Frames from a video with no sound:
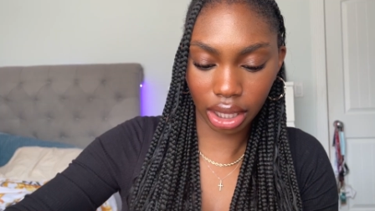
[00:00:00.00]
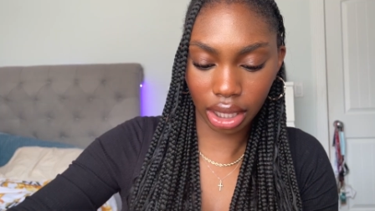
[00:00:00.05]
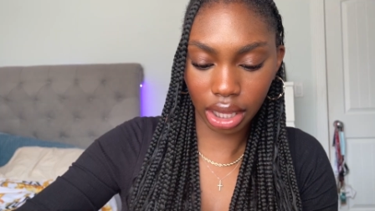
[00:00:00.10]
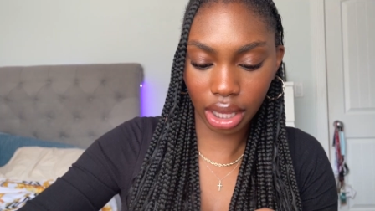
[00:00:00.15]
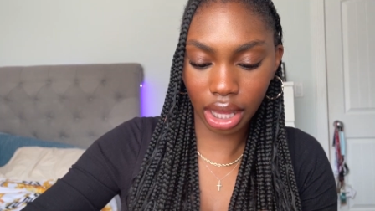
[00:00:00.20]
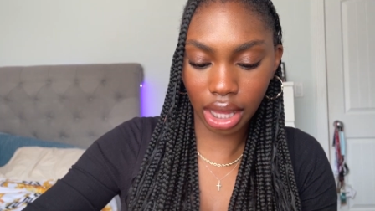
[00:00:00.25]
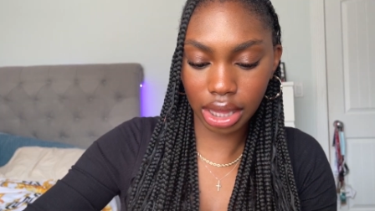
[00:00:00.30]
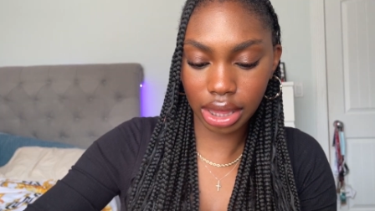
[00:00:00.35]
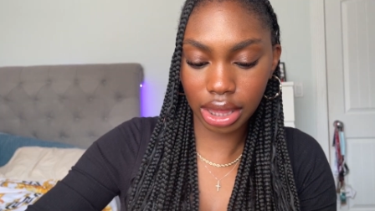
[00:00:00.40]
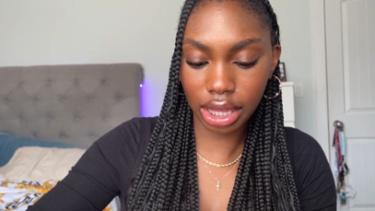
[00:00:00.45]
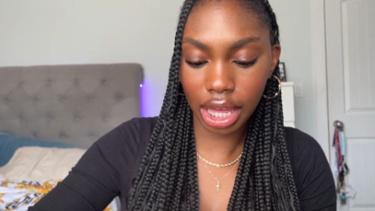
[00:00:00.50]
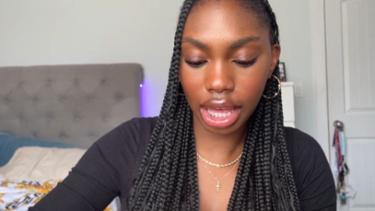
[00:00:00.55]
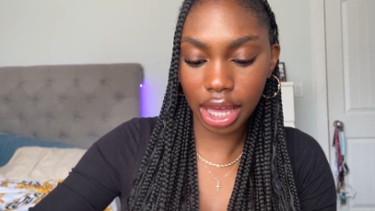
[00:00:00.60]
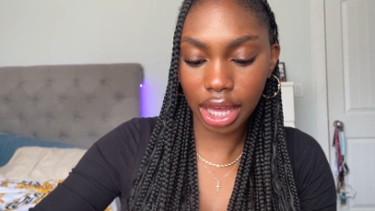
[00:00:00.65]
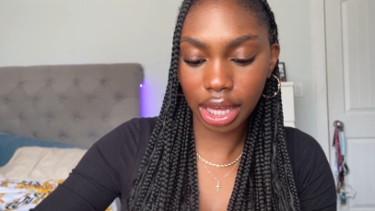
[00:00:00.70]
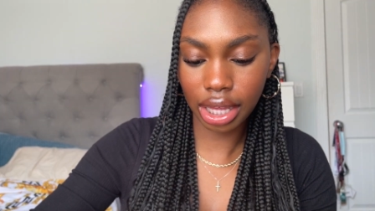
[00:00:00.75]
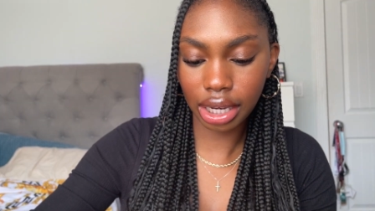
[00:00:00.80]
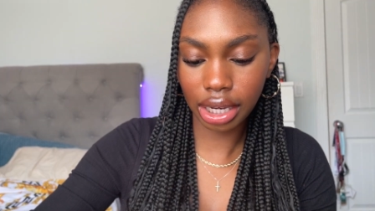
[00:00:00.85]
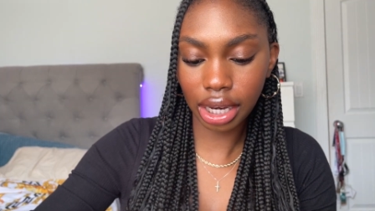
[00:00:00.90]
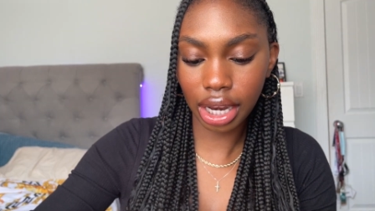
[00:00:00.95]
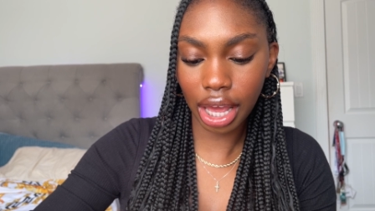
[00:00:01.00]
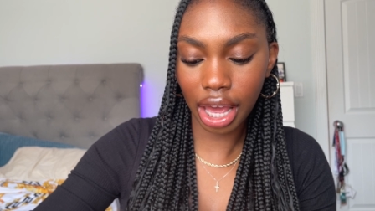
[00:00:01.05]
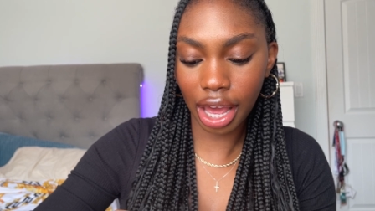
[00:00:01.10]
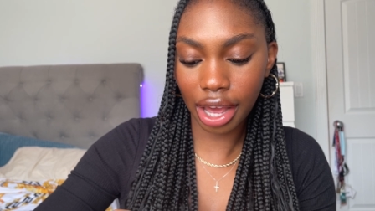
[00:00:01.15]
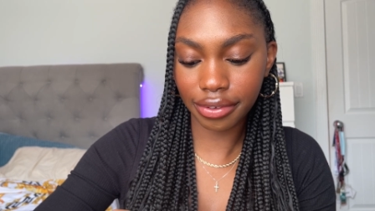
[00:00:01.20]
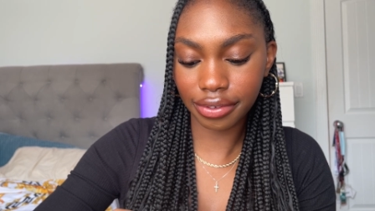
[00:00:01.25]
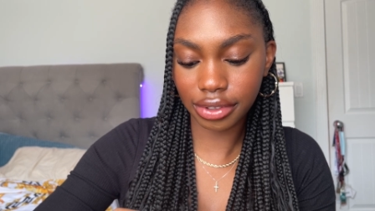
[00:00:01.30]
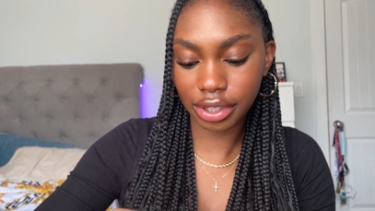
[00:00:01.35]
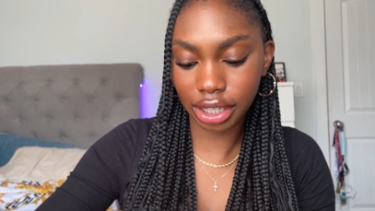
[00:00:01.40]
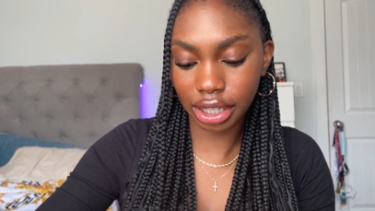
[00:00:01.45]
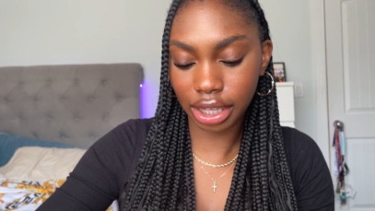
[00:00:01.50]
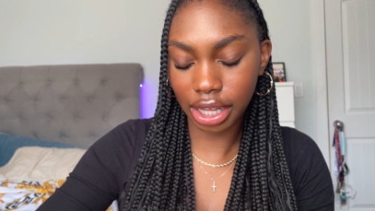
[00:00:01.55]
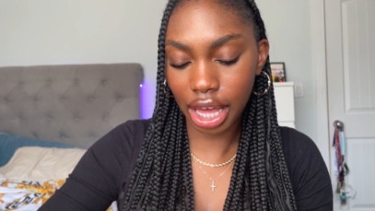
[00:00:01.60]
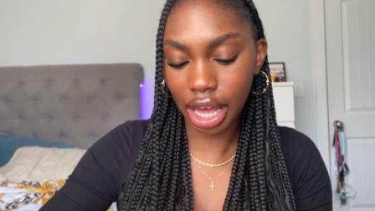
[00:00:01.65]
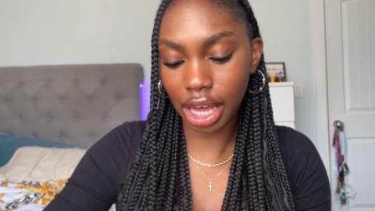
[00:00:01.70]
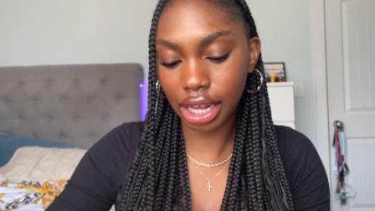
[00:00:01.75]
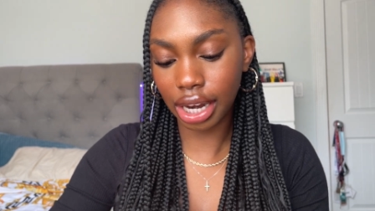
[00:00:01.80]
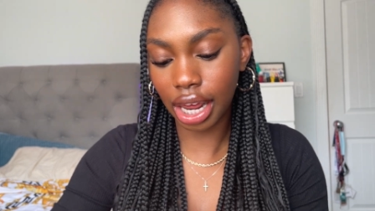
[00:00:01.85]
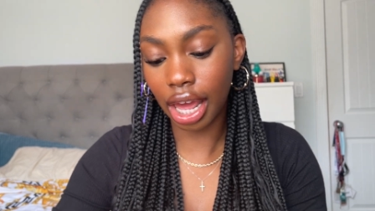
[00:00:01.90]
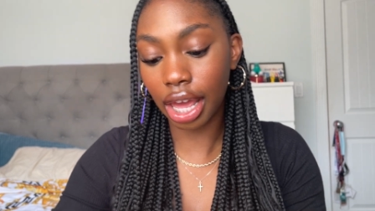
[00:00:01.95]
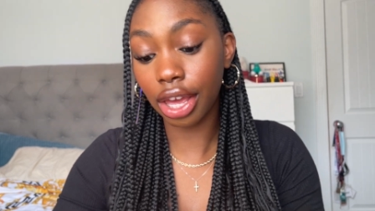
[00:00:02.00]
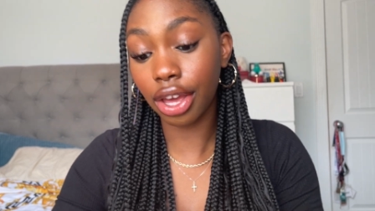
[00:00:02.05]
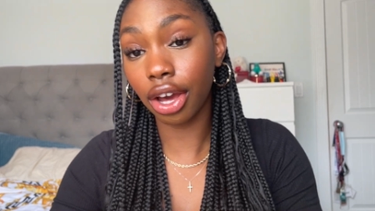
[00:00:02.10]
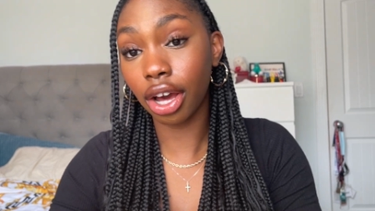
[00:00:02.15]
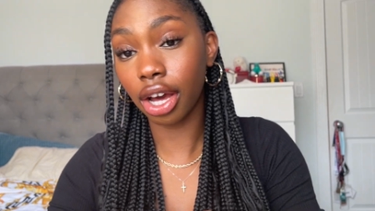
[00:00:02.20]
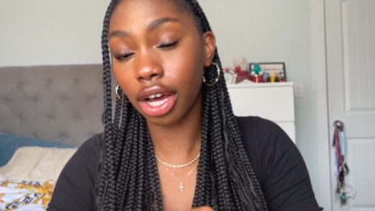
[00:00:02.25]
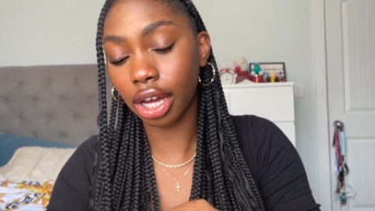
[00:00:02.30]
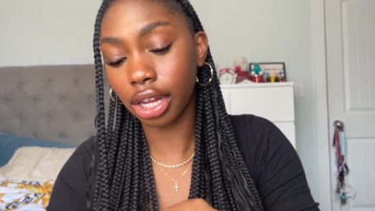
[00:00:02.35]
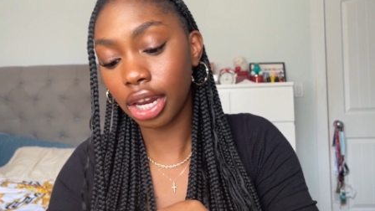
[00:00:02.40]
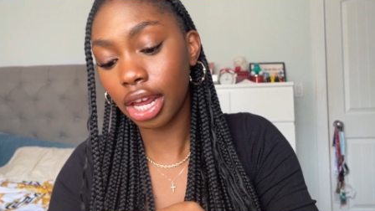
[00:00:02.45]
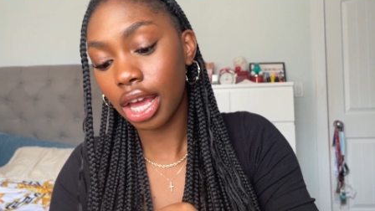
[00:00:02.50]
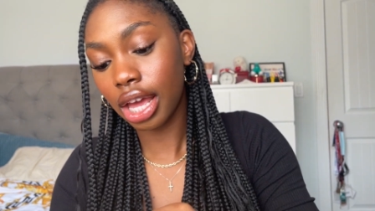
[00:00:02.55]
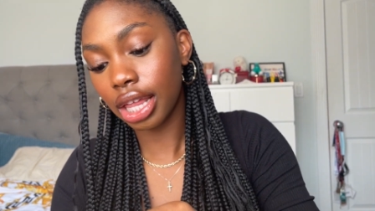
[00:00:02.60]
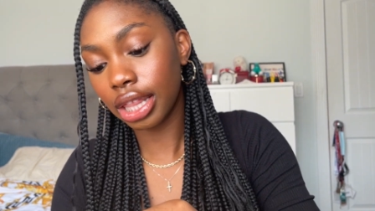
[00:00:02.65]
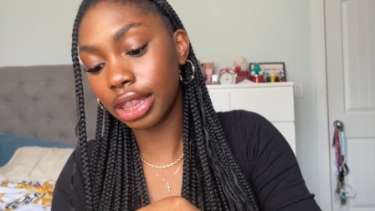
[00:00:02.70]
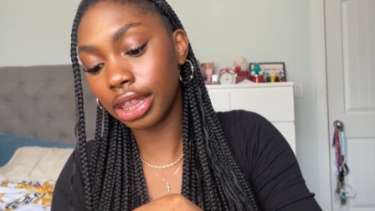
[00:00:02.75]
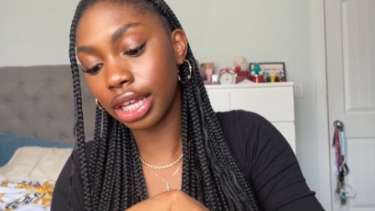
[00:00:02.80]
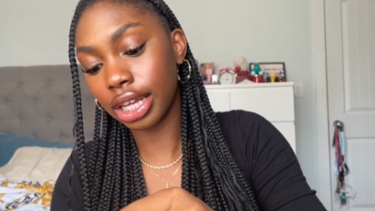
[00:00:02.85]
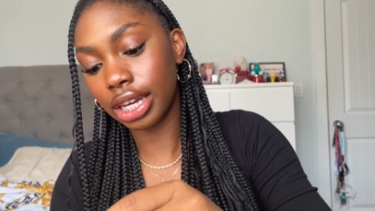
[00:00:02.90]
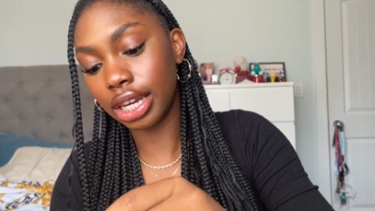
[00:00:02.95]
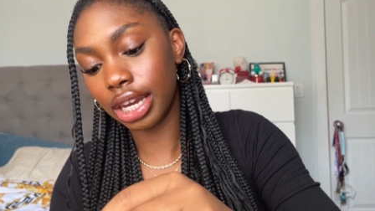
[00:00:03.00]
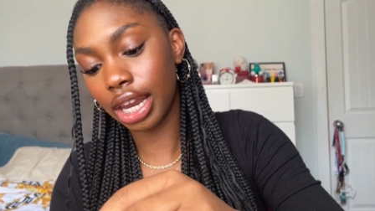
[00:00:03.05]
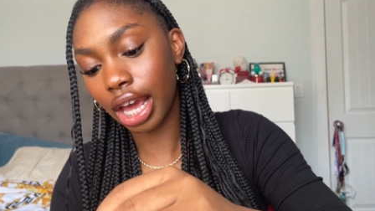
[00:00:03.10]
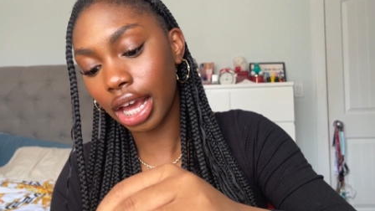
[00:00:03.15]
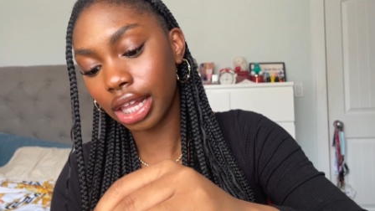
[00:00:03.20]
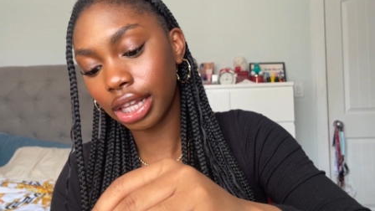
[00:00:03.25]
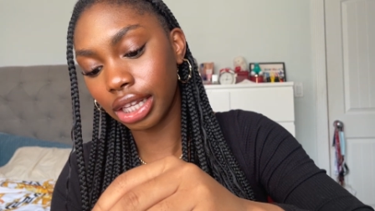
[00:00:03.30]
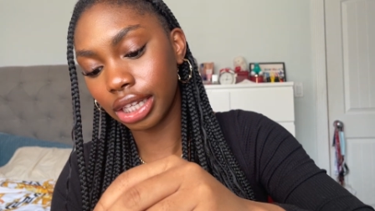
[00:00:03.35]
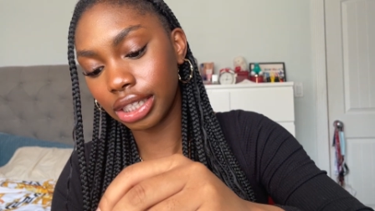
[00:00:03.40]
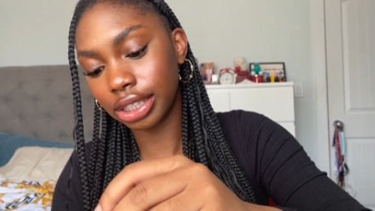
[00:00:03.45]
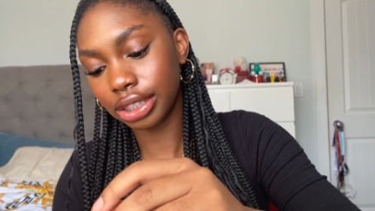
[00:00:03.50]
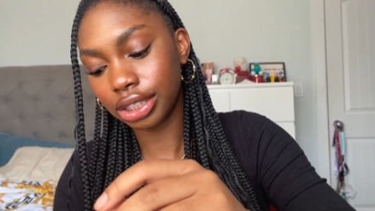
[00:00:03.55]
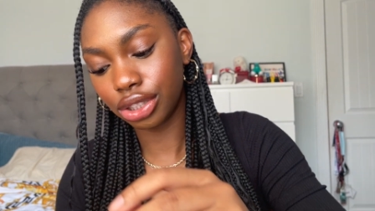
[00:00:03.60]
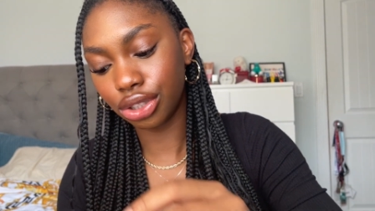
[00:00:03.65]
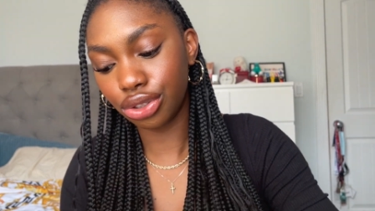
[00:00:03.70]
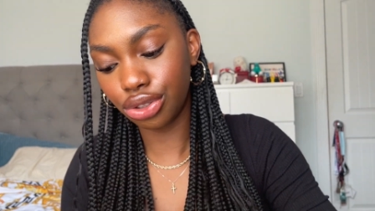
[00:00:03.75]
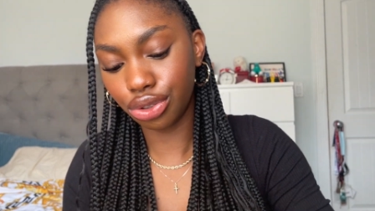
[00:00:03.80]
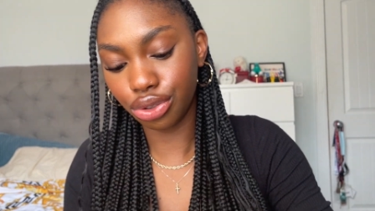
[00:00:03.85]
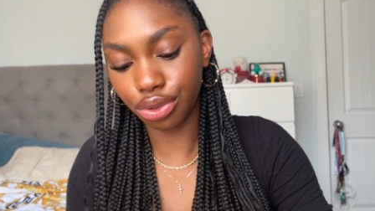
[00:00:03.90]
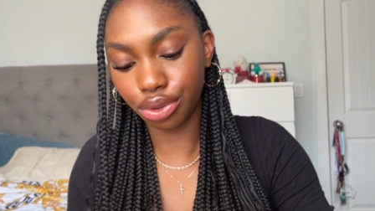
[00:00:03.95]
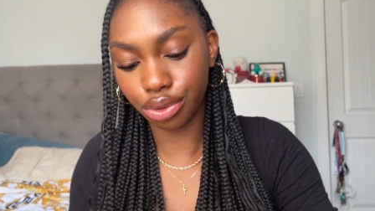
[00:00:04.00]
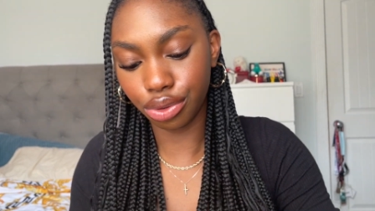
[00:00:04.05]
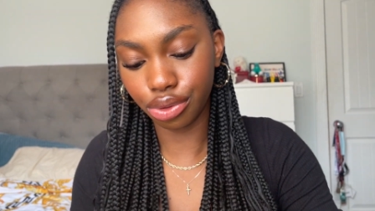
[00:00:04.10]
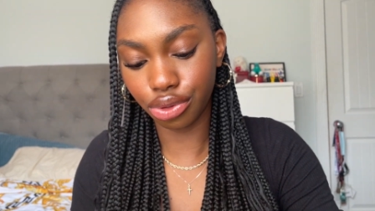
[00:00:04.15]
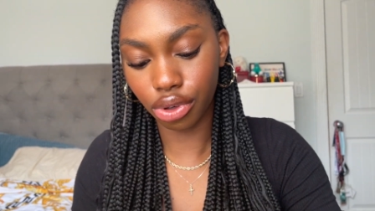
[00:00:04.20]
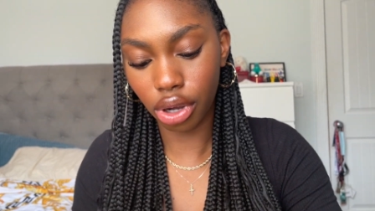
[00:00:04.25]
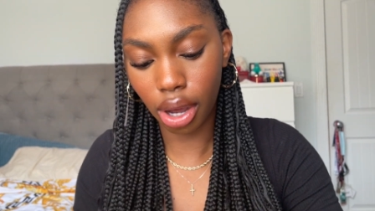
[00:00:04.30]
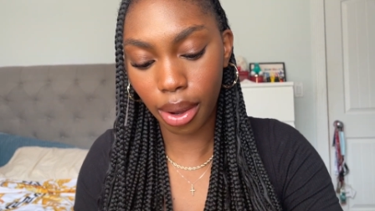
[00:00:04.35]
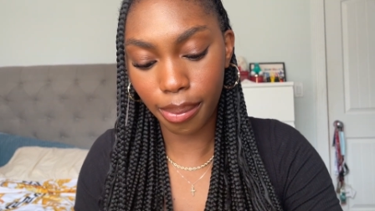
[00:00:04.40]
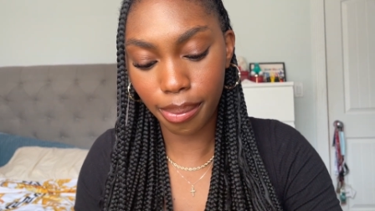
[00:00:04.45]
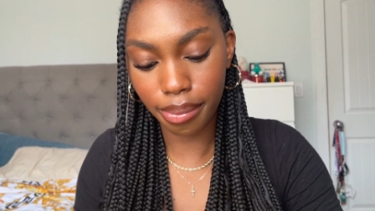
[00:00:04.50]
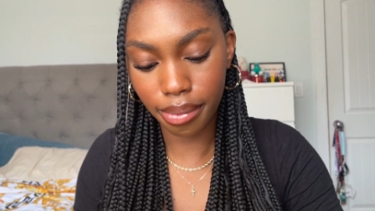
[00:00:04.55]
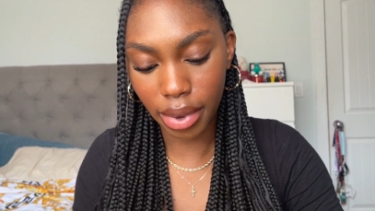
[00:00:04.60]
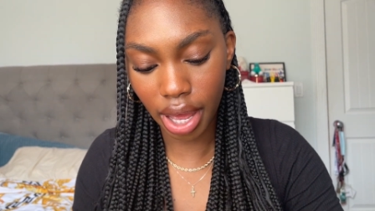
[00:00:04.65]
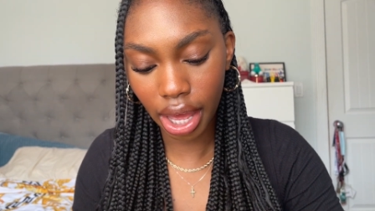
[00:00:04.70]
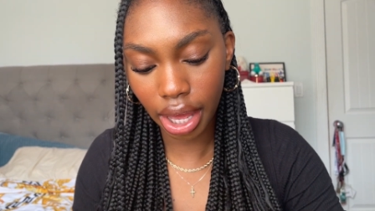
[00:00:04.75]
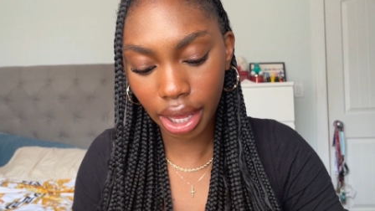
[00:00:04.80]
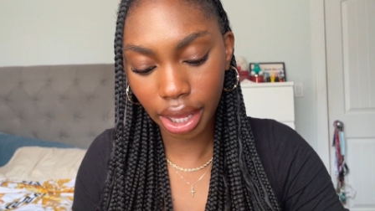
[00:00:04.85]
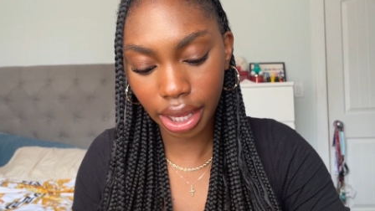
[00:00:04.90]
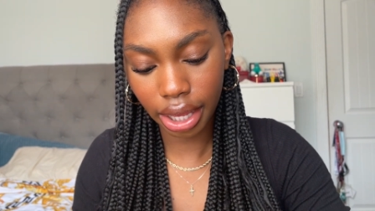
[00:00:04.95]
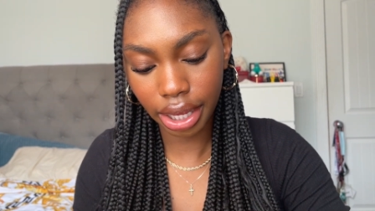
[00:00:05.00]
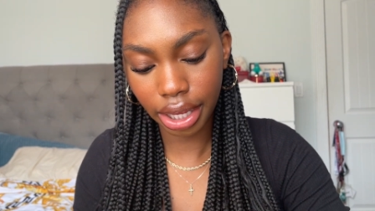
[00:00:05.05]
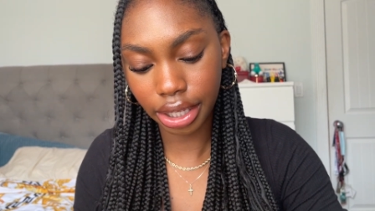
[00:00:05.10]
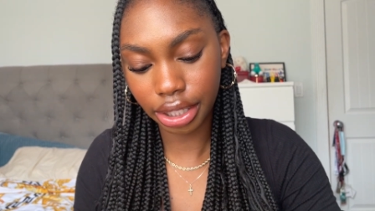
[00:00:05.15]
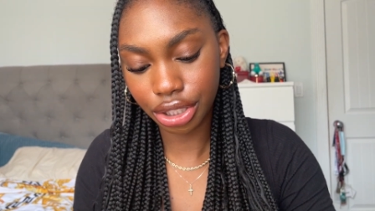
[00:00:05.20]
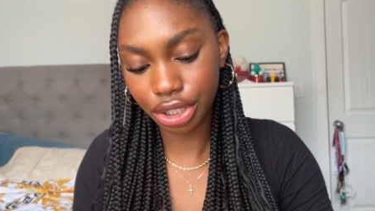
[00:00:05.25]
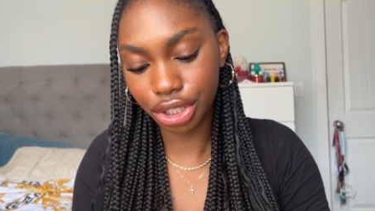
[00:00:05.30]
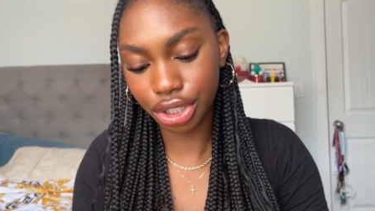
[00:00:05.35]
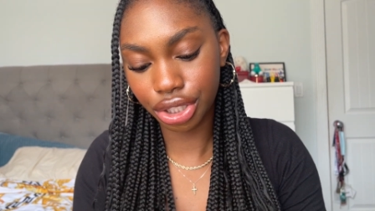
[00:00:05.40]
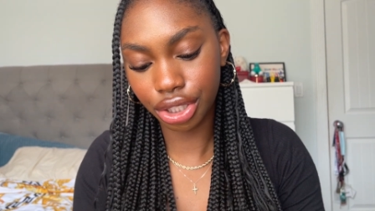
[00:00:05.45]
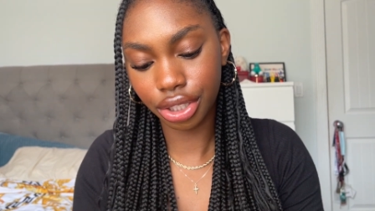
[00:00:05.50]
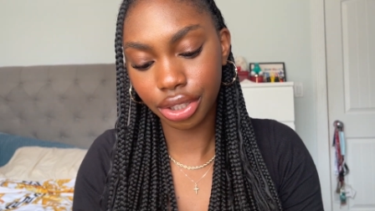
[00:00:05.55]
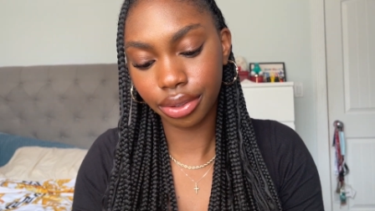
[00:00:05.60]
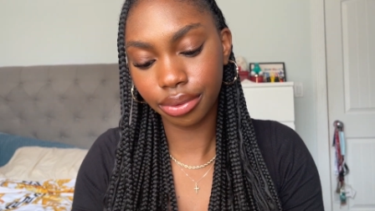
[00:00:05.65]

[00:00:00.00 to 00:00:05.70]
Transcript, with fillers: And then after that, I got the necklace to match.